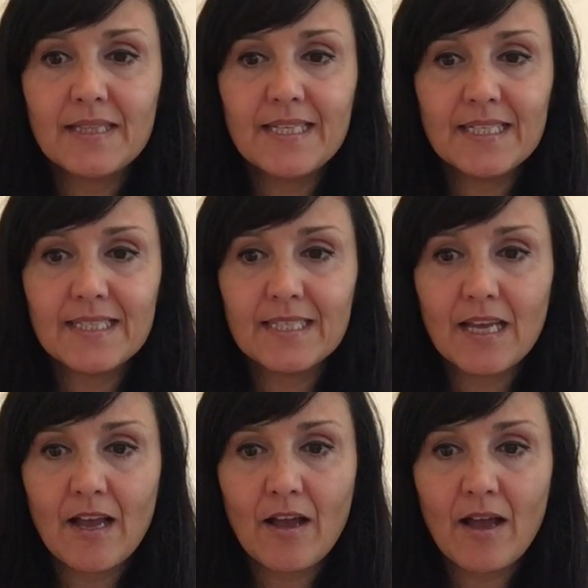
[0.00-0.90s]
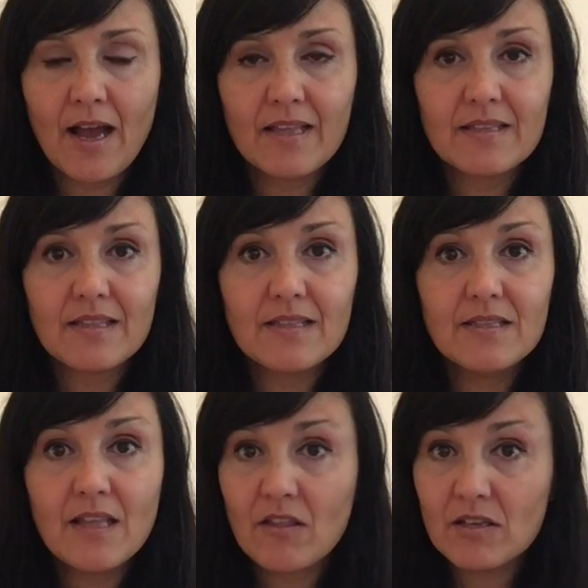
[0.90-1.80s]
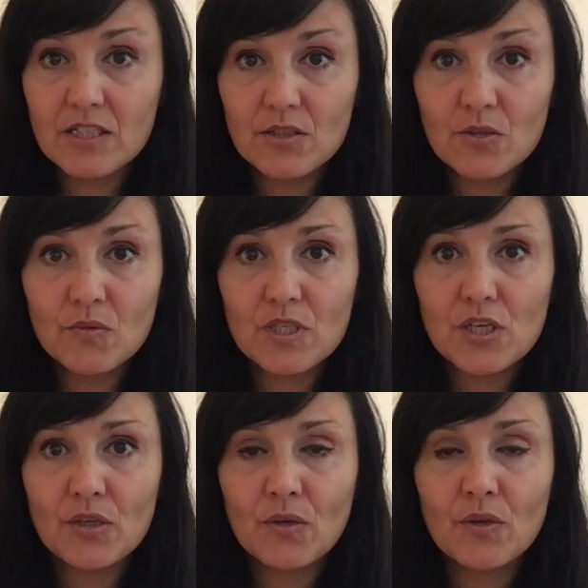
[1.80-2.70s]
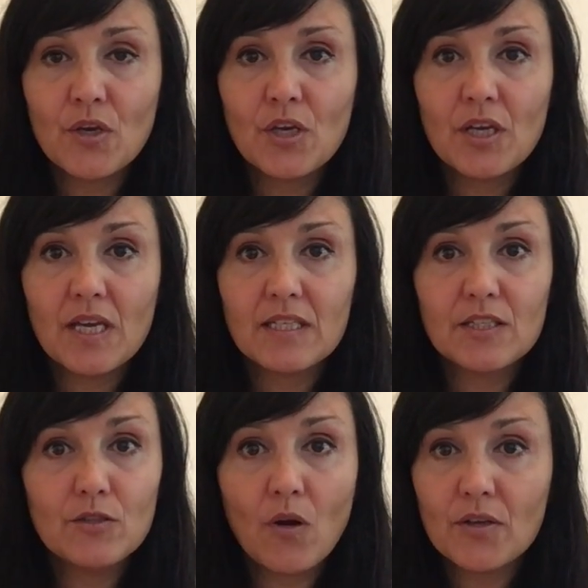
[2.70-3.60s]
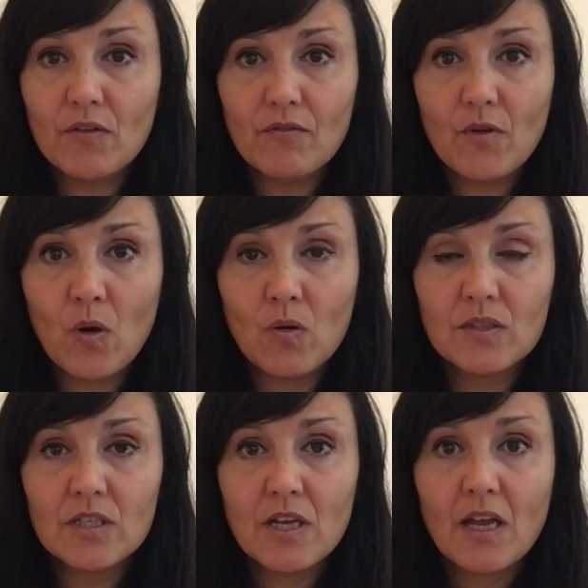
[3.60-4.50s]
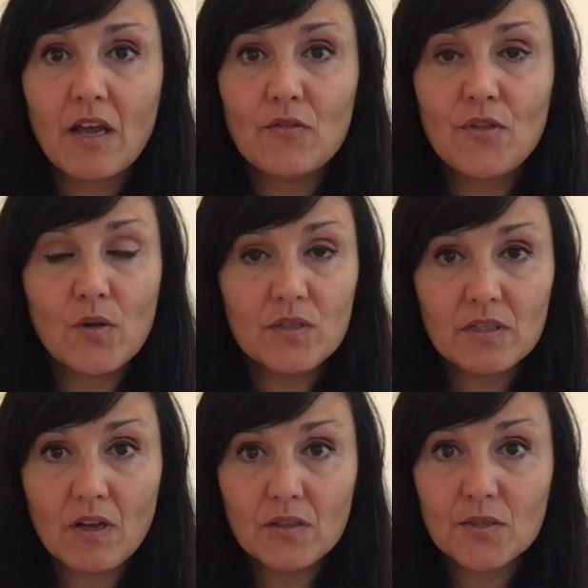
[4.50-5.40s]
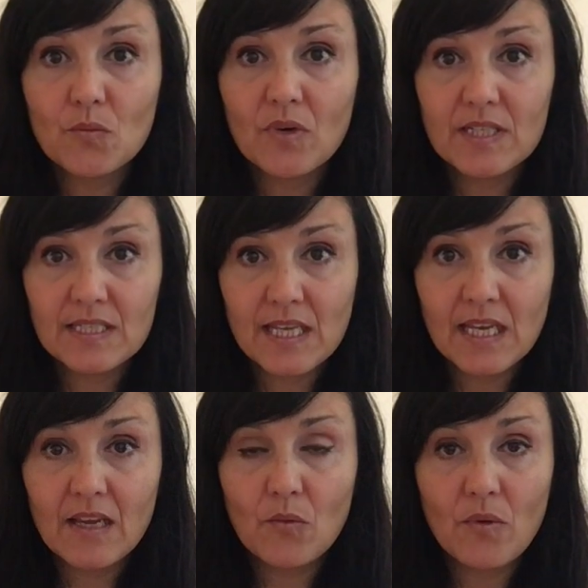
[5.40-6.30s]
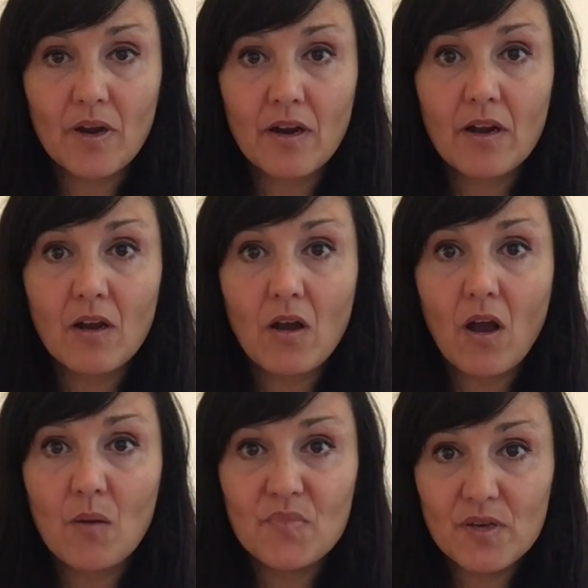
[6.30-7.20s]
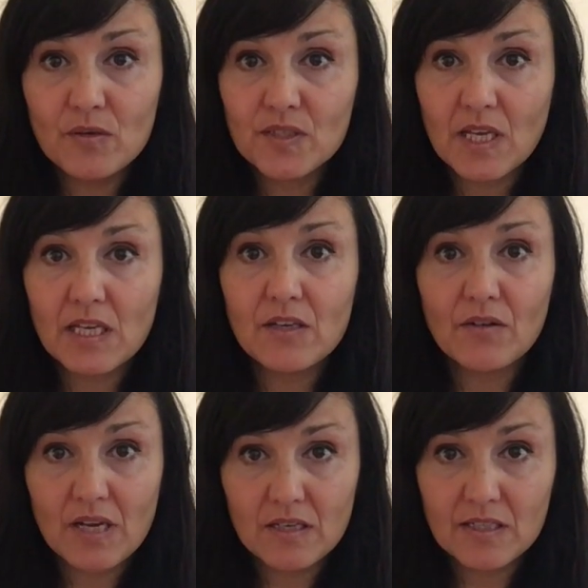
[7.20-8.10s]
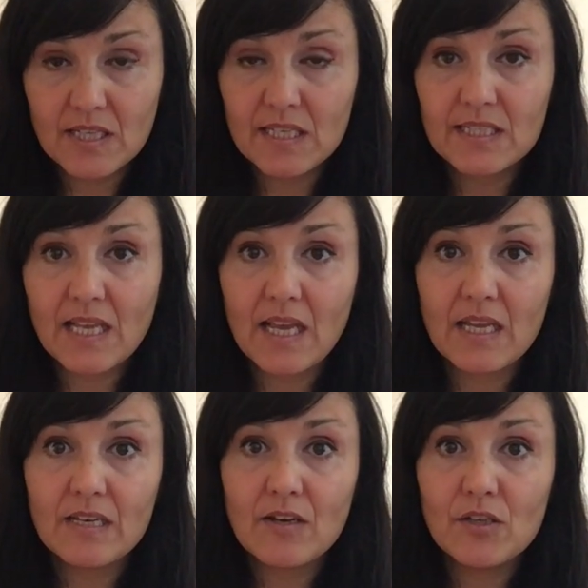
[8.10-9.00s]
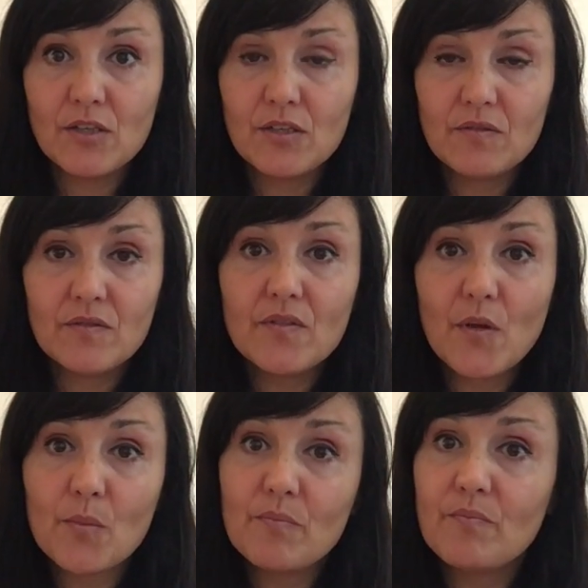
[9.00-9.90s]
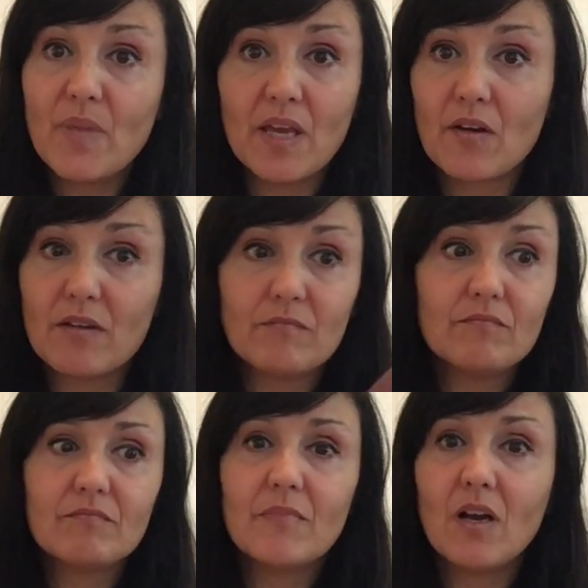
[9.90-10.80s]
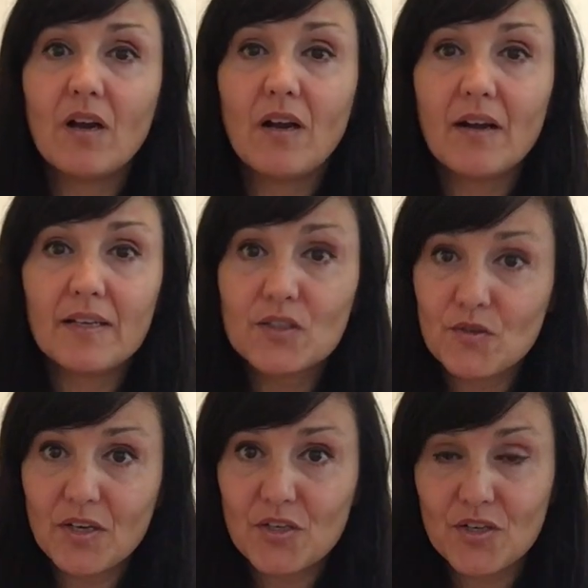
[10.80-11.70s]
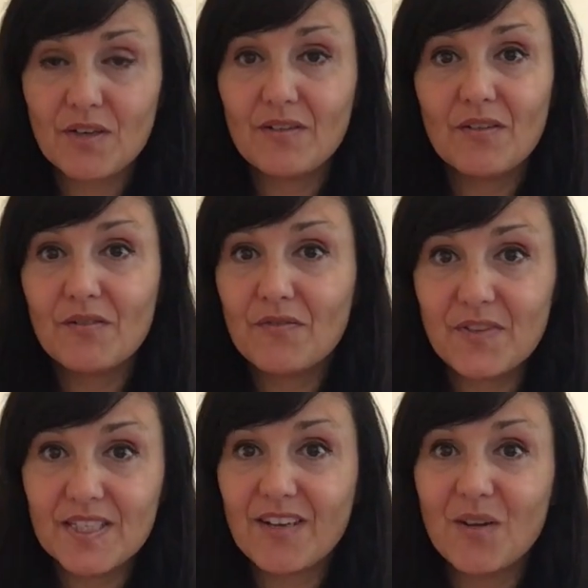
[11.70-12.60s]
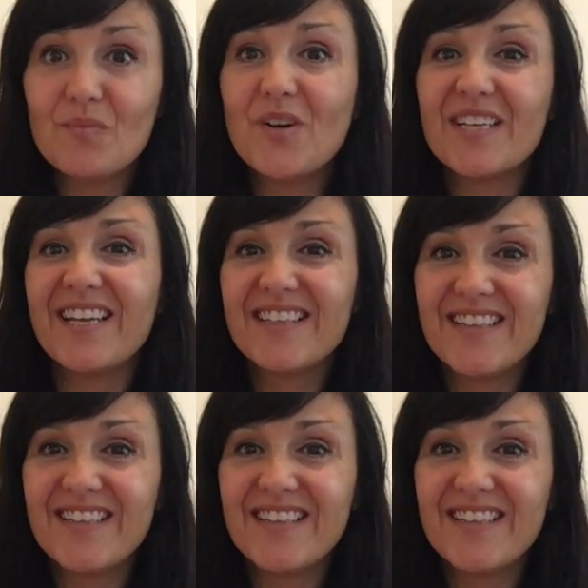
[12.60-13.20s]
This had nothing to do with you. It's not your fault. Those adults were sick and were abusing your innocence and their bigger structure, physical body.